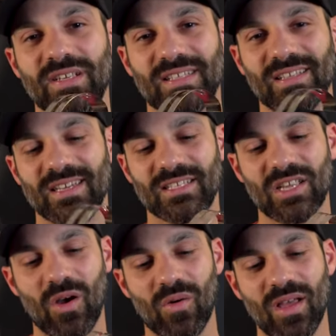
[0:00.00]
recently.
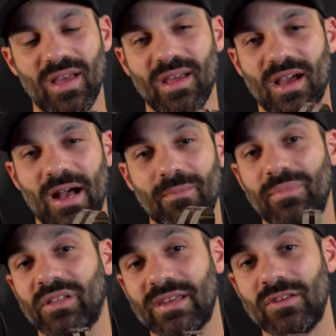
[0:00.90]
So um,
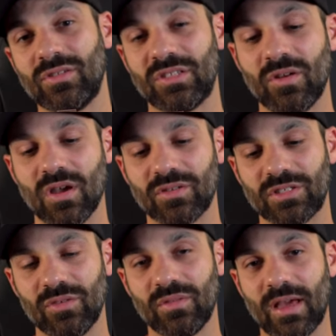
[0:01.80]
building a new studio
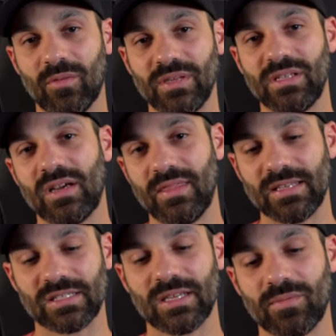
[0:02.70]
soon. That'll be done
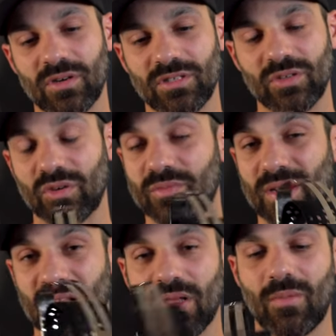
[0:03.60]
this summer, so
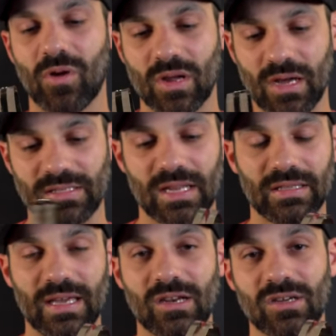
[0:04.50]
expect a lot more
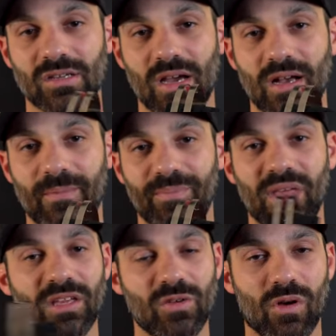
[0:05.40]
content later. Um,
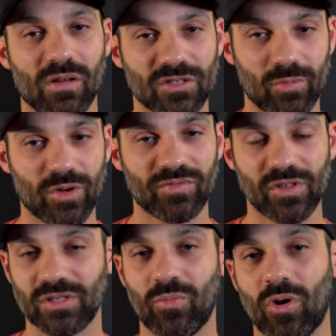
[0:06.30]
thank you all so much for
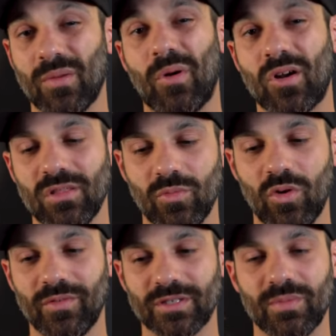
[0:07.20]
the support. Part of the
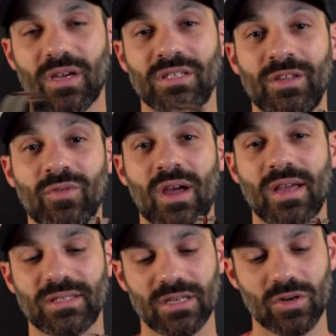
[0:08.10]
move is because of you
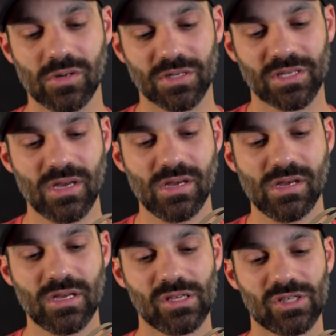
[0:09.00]
guys and girls.
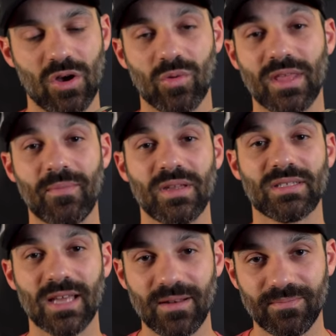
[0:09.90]
So, with that
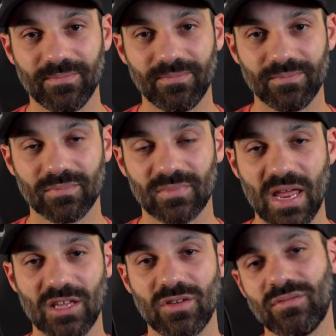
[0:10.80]
being said,
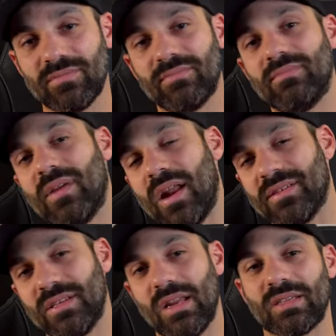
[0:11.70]
thank you, and
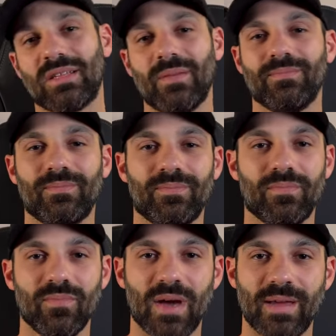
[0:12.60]
I'll see you next time.
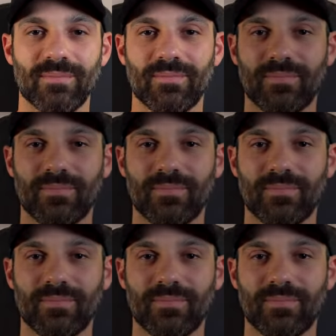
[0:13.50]
Bye.